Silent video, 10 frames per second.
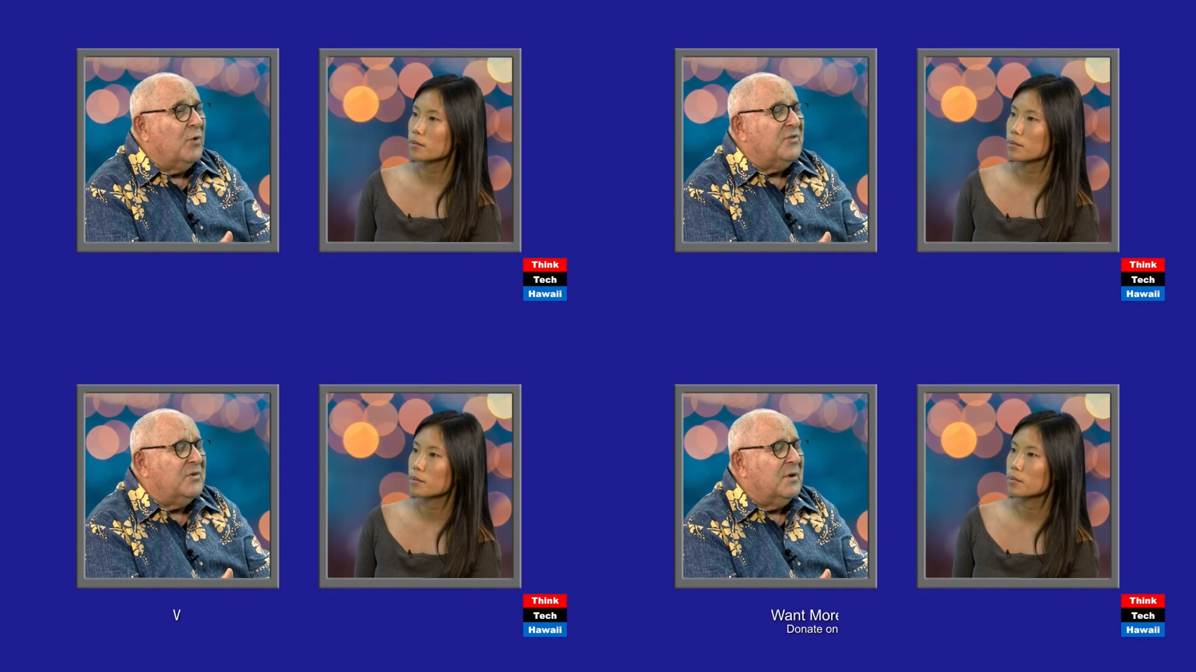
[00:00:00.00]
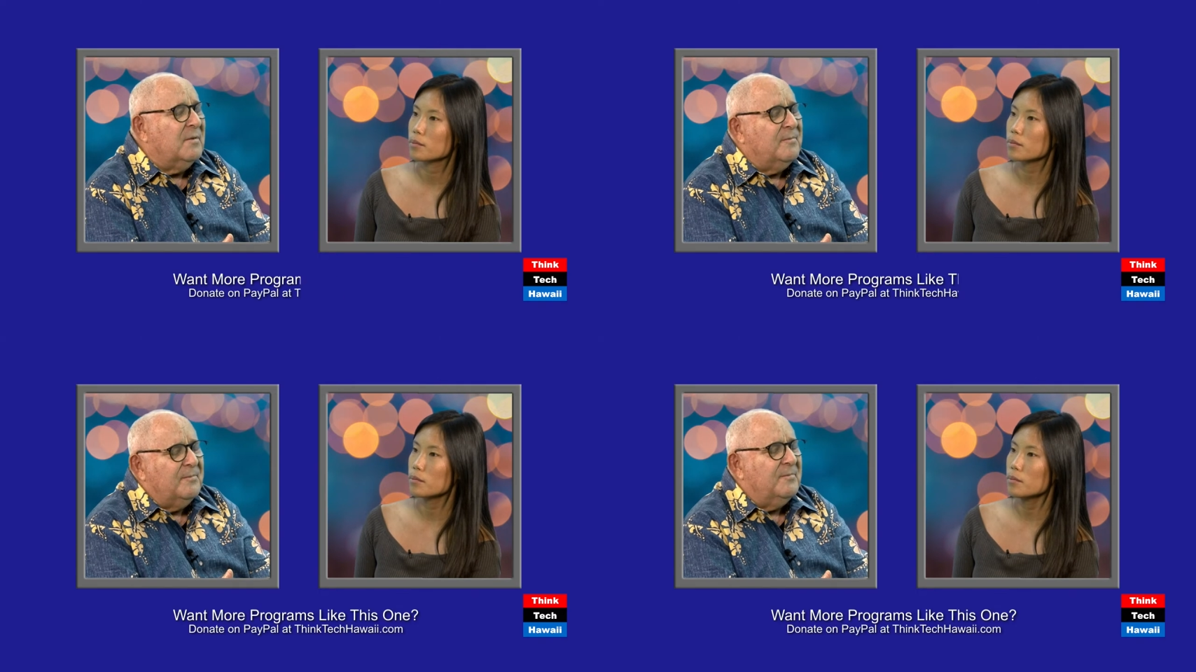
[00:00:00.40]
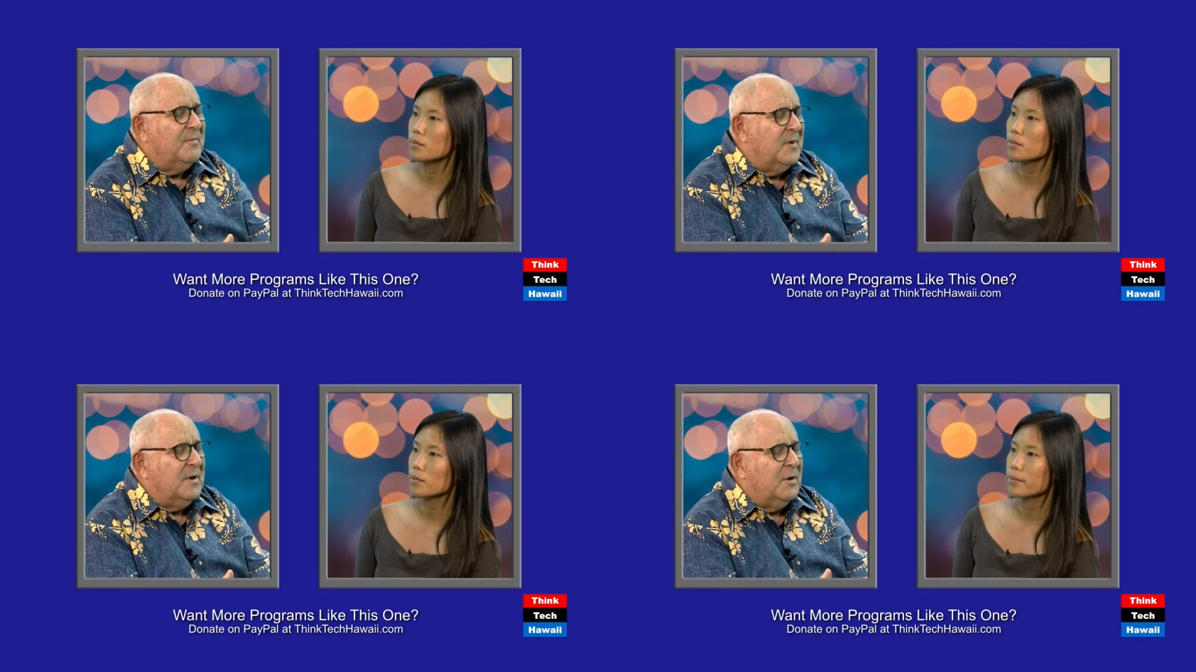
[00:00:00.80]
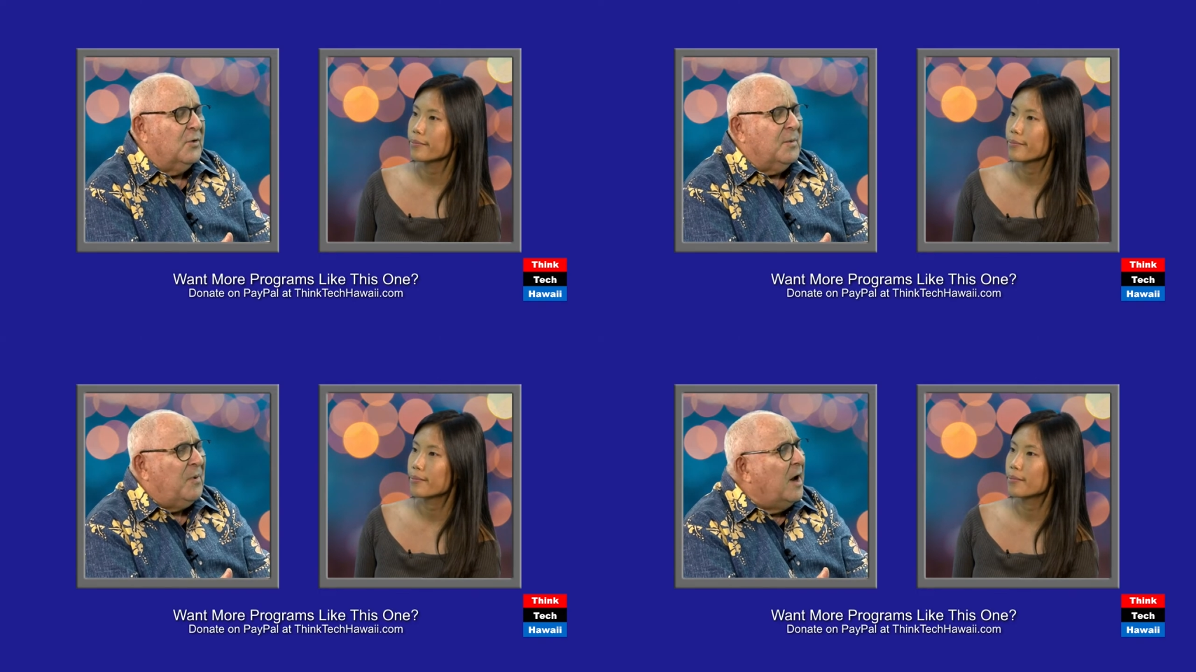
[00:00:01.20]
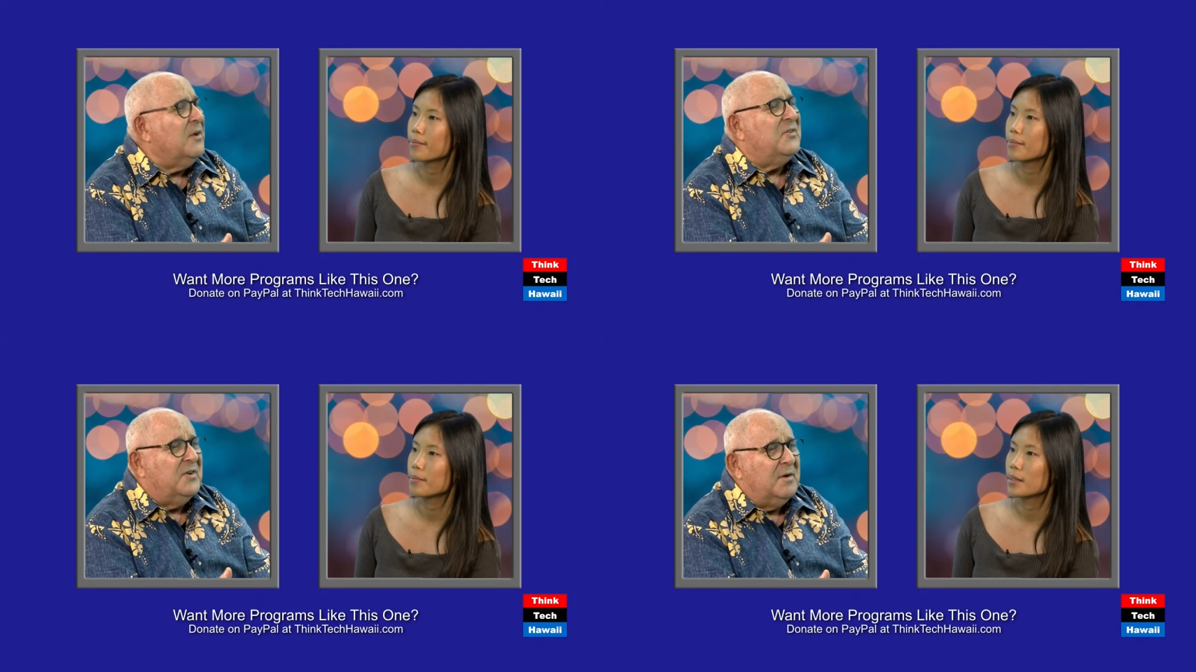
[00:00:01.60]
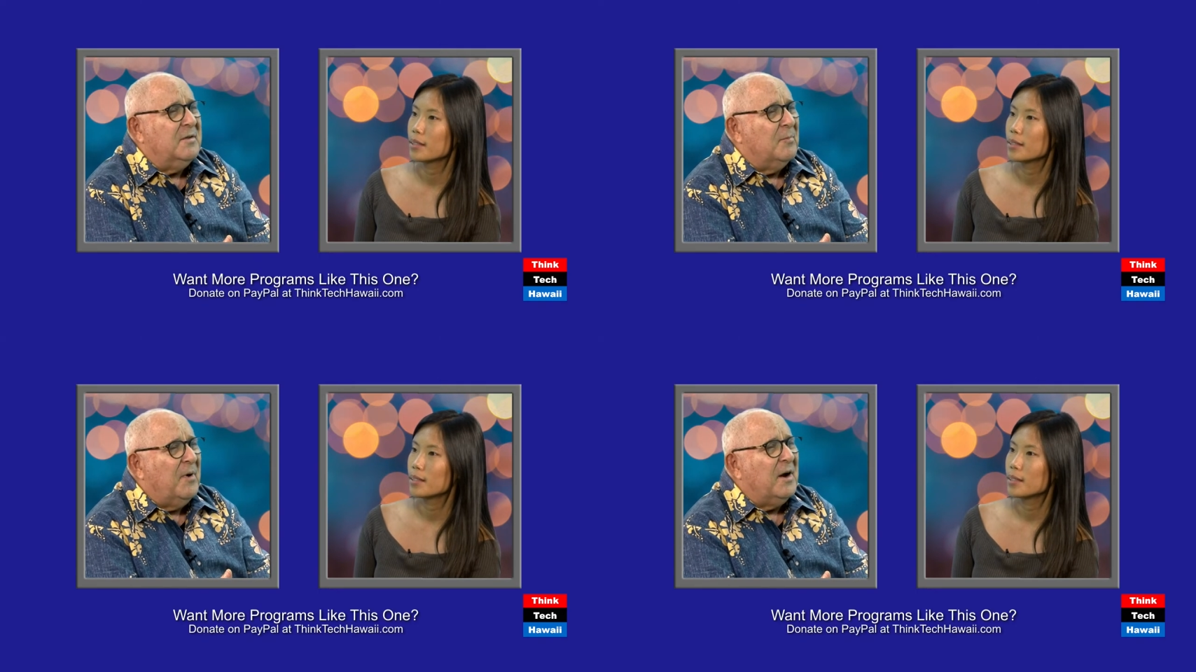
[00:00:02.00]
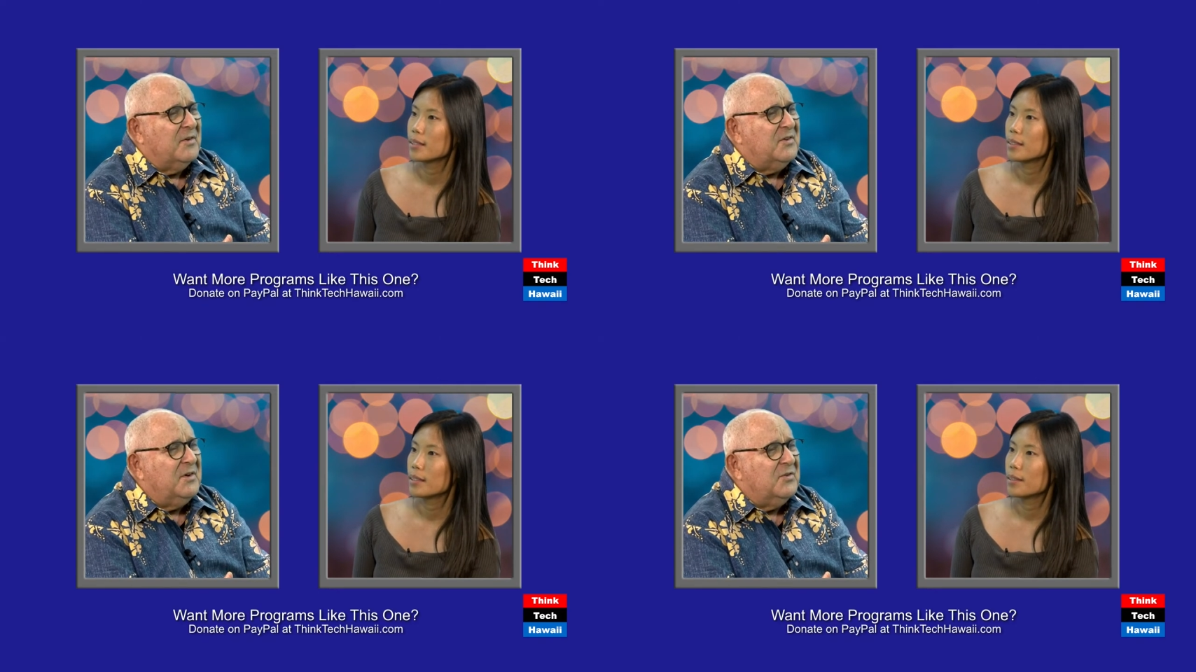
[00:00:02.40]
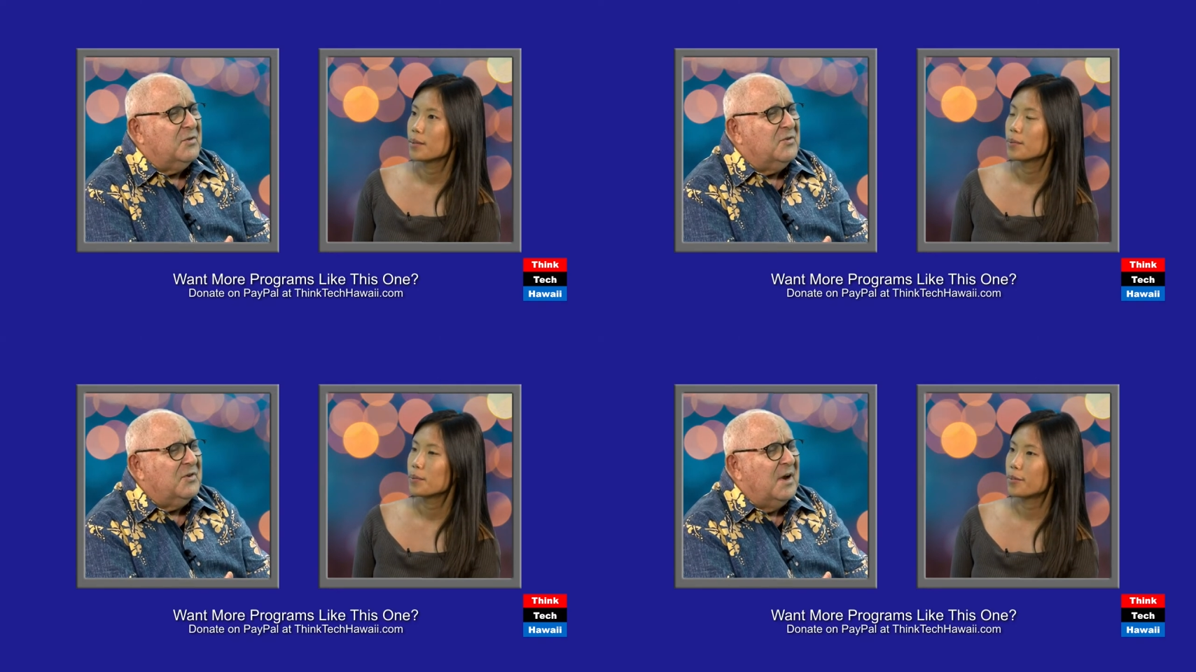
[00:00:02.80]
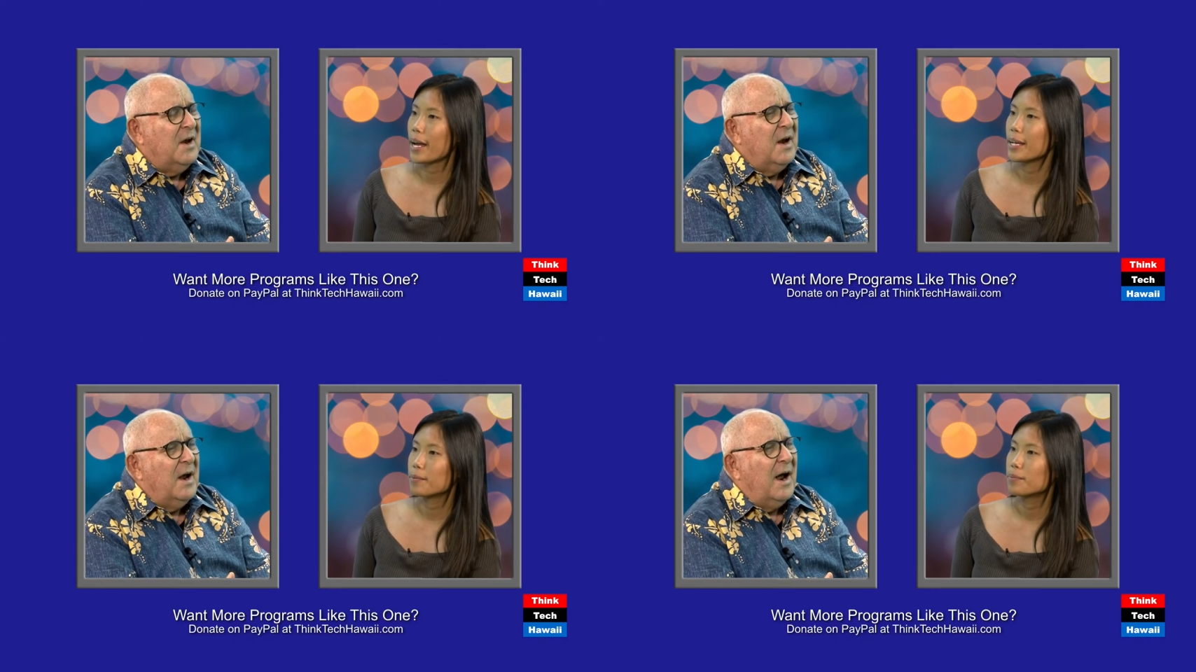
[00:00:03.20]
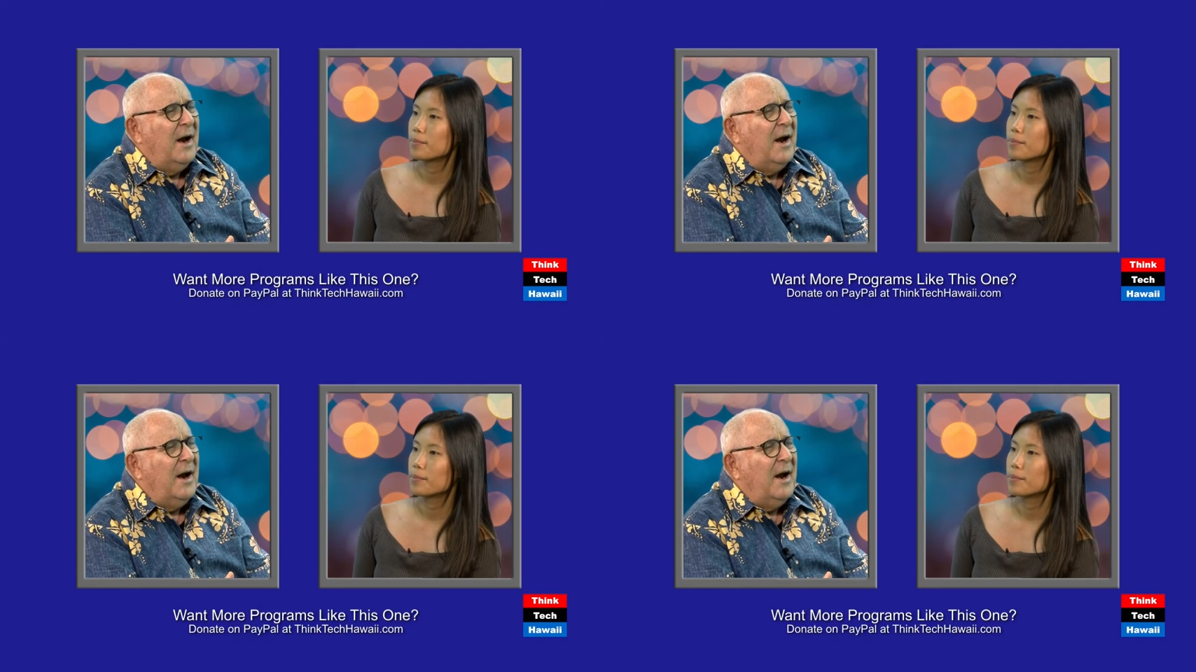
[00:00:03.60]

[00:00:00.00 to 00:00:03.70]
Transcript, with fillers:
Speaker 1: course um, you know the policy the policy issues? Right.